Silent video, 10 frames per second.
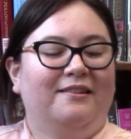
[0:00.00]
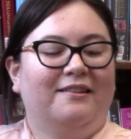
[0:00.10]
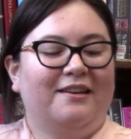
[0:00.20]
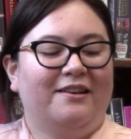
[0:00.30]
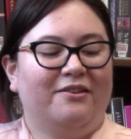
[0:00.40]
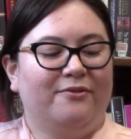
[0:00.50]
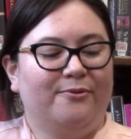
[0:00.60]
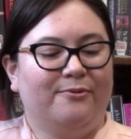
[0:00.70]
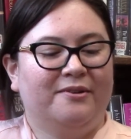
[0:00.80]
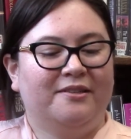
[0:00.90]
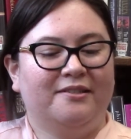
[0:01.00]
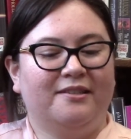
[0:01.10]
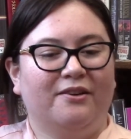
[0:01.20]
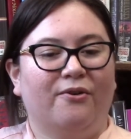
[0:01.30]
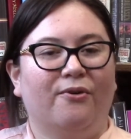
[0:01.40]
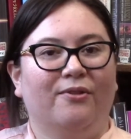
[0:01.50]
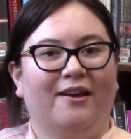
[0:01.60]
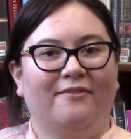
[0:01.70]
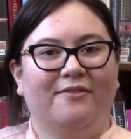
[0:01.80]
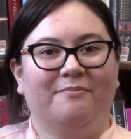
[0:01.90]
letting you see a whole
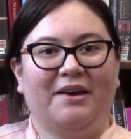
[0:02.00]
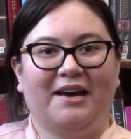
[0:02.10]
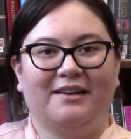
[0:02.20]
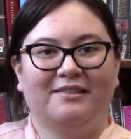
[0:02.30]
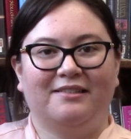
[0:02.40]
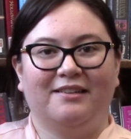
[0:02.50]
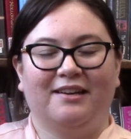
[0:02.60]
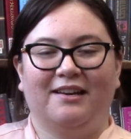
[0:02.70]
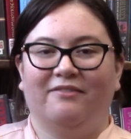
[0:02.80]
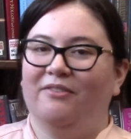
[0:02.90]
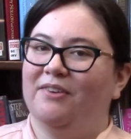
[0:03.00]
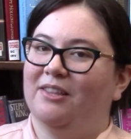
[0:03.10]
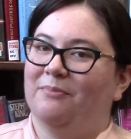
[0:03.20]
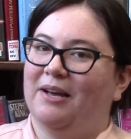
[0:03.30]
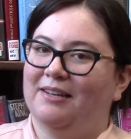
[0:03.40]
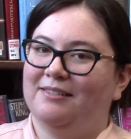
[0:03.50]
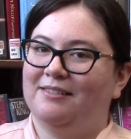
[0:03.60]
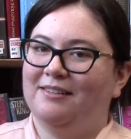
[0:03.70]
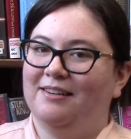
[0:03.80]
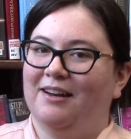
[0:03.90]
life in the past and kind of living in the
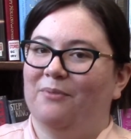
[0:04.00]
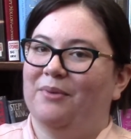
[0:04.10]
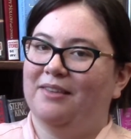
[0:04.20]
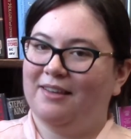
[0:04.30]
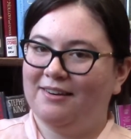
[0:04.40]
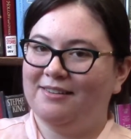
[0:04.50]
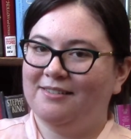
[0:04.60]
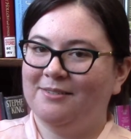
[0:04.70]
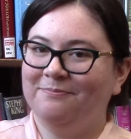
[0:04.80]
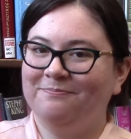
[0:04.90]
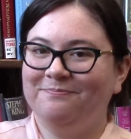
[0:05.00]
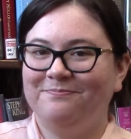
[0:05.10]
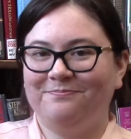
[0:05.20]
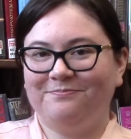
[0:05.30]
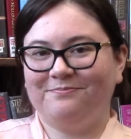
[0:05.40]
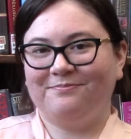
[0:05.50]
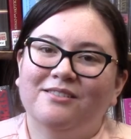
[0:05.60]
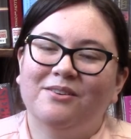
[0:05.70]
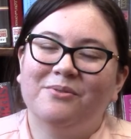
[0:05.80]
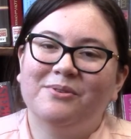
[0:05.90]
past and how big that is.
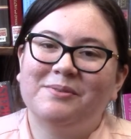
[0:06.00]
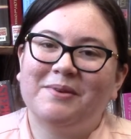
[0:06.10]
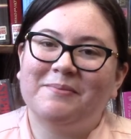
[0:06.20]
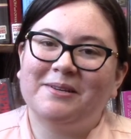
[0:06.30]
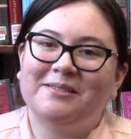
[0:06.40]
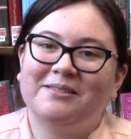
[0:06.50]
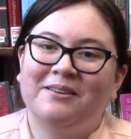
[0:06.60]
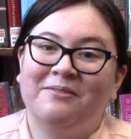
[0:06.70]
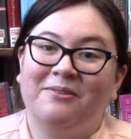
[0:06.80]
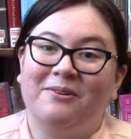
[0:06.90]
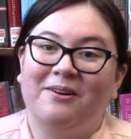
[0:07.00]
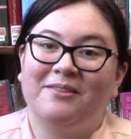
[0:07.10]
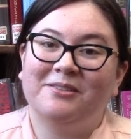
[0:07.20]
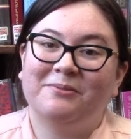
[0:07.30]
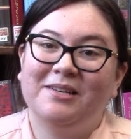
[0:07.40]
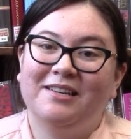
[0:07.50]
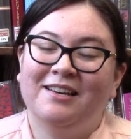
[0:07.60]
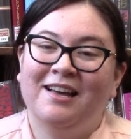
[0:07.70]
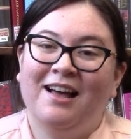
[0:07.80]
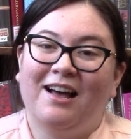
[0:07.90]
So those are my picks for this week.
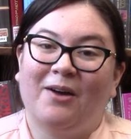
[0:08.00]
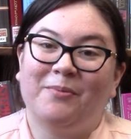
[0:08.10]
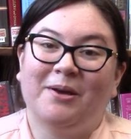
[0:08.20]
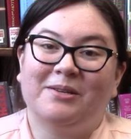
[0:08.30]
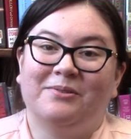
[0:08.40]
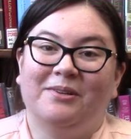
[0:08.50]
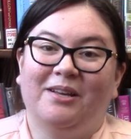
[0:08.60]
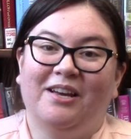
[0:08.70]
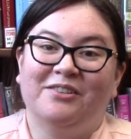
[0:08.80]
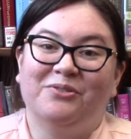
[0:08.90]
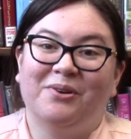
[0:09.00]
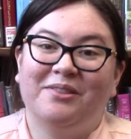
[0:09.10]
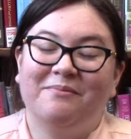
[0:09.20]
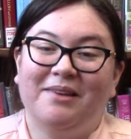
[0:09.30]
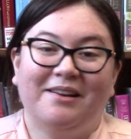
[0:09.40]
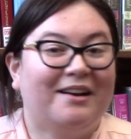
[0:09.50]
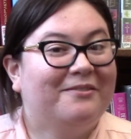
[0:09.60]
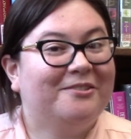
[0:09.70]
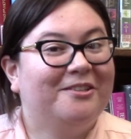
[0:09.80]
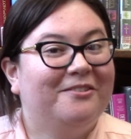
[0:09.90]
I hope you guys really enjoyed them, and I
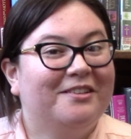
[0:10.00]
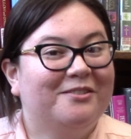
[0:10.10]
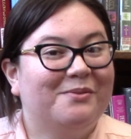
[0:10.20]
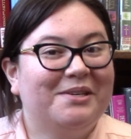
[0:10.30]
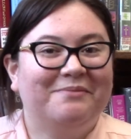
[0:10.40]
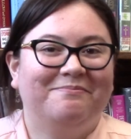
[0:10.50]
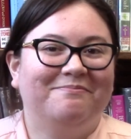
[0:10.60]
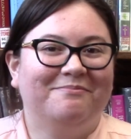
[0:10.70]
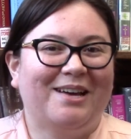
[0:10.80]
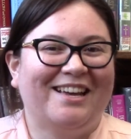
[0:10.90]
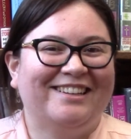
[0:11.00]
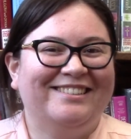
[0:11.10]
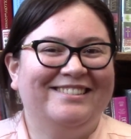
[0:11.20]
will see you next week. Bye.